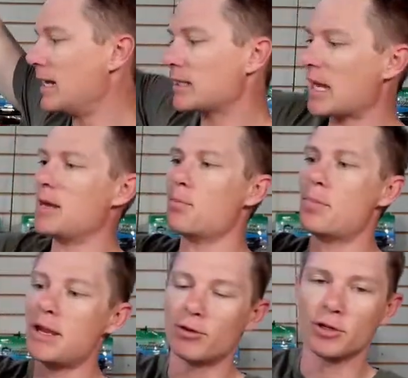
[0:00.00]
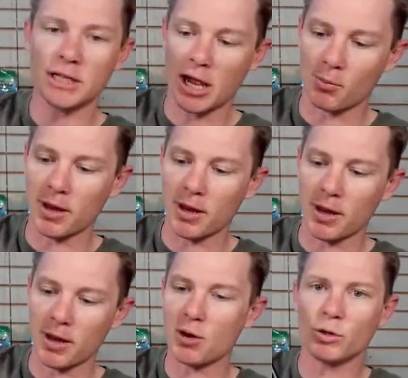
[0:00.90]
is a beaver
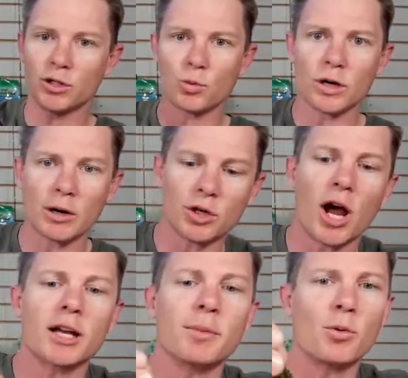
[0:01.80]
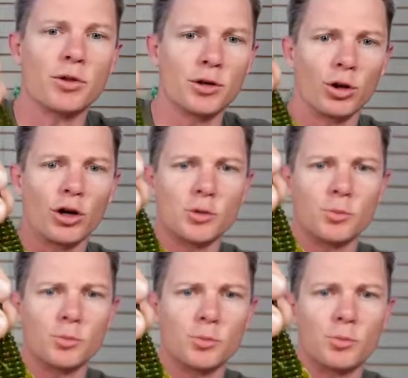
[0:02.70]
style bait, which is what I was talking about with your
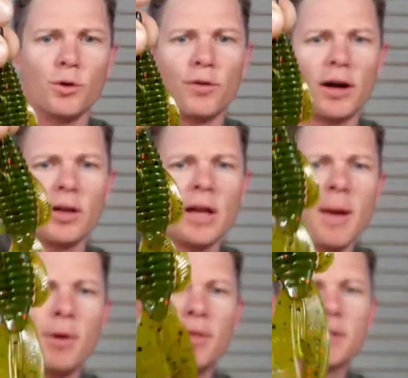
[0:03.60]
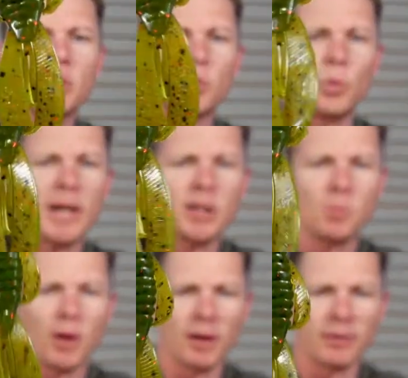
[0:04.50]
larger profile. But this is a
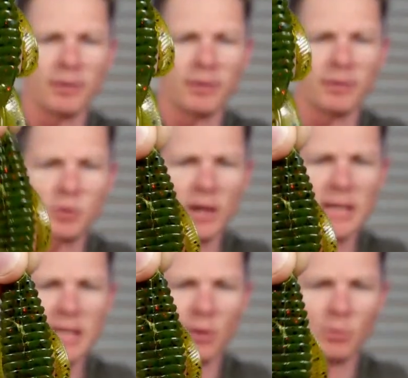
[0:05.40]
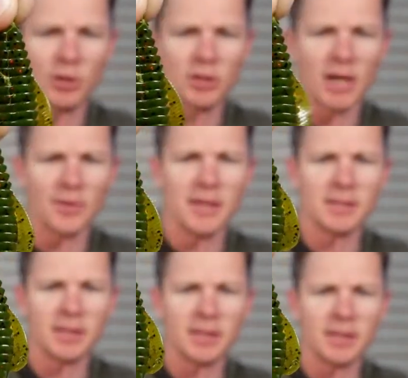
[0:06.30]
Rage Bug from Strike King. We just got
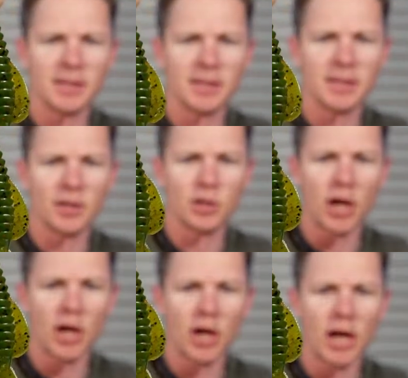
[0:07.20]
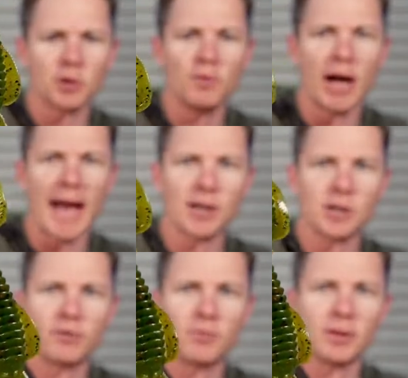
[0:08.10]
these into the shop, so you
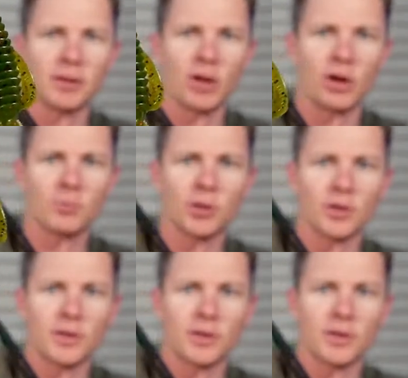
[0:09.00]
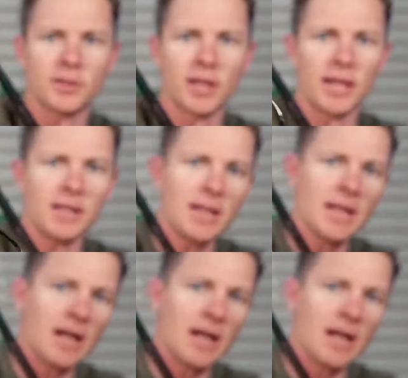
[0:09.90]
action from the little arms on the side.